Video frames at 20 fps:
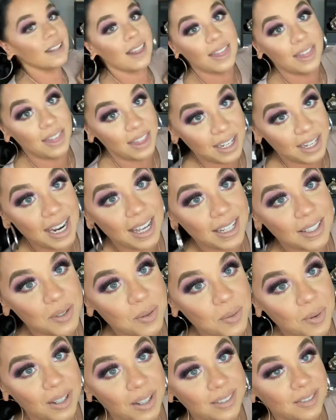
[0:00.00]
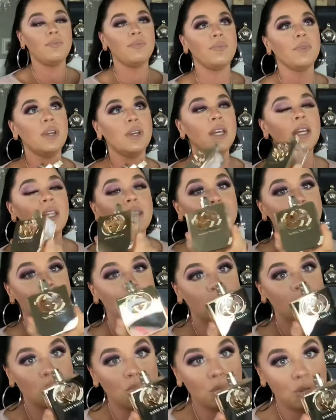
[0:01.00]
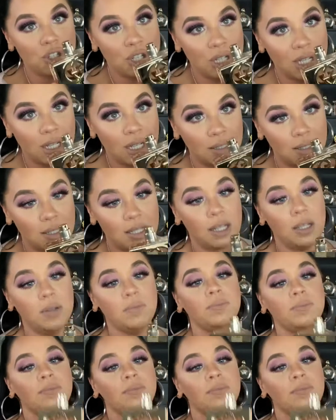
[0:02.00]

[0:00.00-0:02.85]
The next one. This is Gucci Guilty.